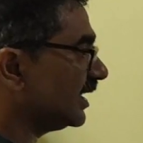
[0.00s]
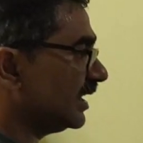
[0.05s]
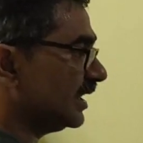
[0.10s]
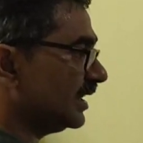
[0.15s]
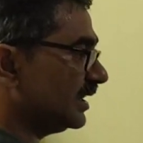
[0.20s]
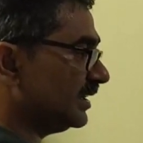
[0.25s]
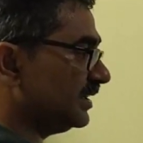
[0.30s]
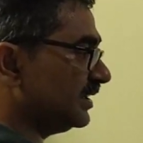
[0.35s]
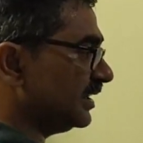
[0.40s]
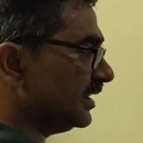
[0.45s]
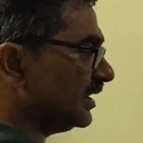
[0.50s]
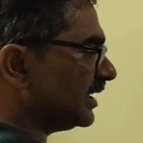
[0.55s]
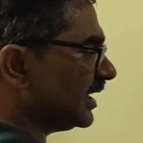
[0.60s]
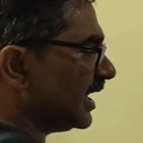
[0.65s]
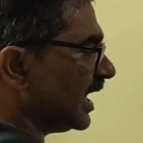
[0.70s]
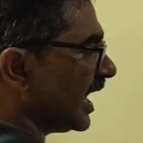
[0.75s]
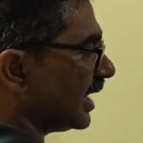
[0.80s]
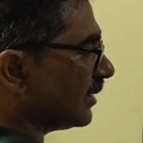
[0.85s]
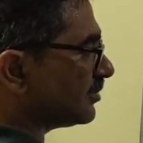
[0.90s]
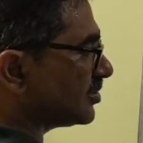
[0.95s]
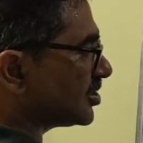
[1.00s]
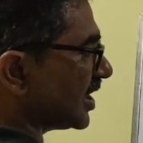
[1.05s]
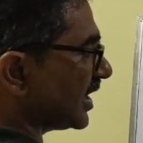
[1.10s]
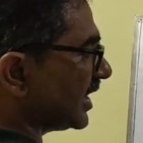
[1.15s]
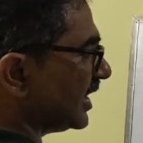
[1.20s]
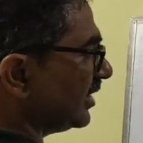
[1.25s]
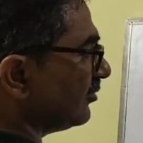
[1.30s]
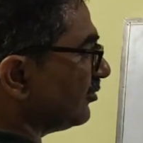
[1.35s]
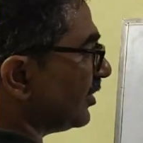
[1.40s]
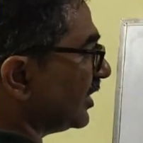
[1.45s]
Here I am
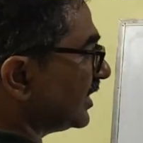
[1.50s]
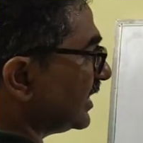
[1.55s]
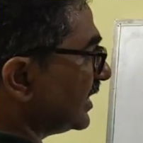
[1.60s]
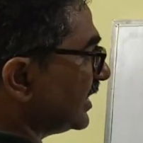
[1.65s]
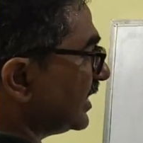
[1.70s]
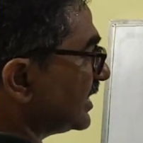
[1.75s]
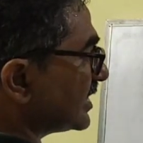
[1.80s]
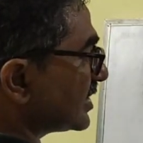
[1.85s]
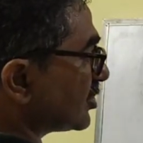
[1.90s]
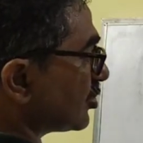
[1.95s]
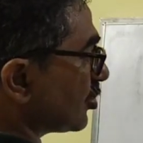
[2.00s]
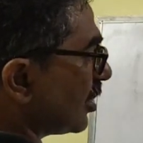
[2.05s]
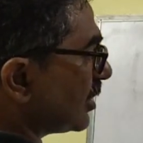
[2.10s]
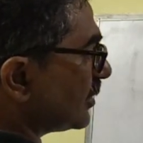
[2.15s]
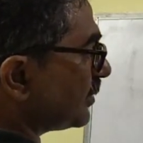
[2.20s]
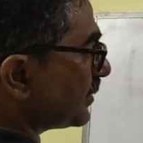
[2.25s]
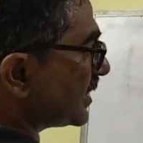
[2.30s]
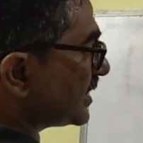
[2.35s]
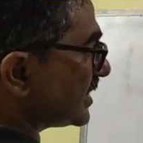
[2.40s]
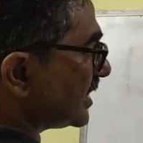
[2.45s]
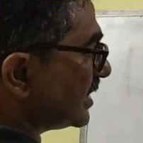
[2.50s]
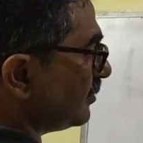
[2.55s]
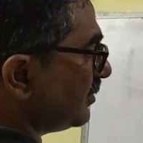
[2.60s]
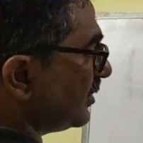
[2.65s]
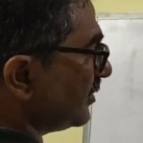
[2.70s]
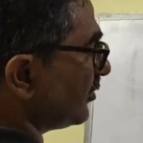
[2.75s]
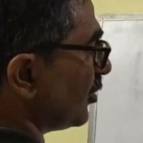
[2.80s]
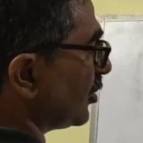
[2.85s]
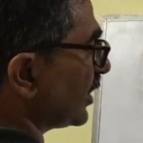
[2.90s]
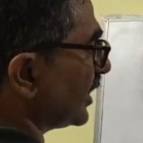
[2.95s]
checking whether it is not present
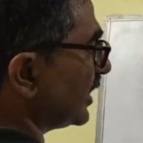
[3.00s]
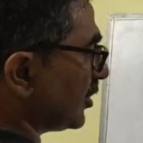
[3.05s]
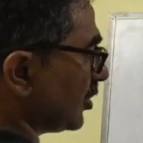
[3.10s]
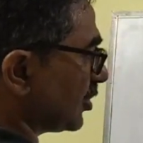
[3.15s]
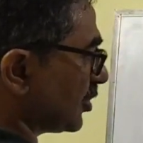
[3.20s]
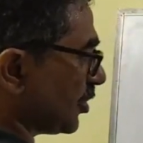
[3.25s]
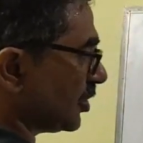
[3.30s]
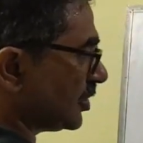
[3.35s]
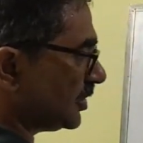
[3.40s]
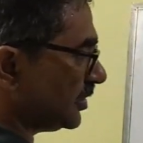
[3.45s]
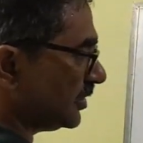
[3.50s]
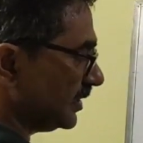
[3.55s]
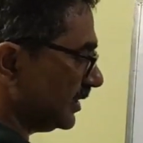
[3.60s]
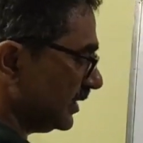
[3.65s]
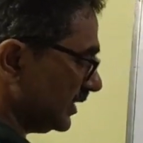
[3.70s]
before it or not.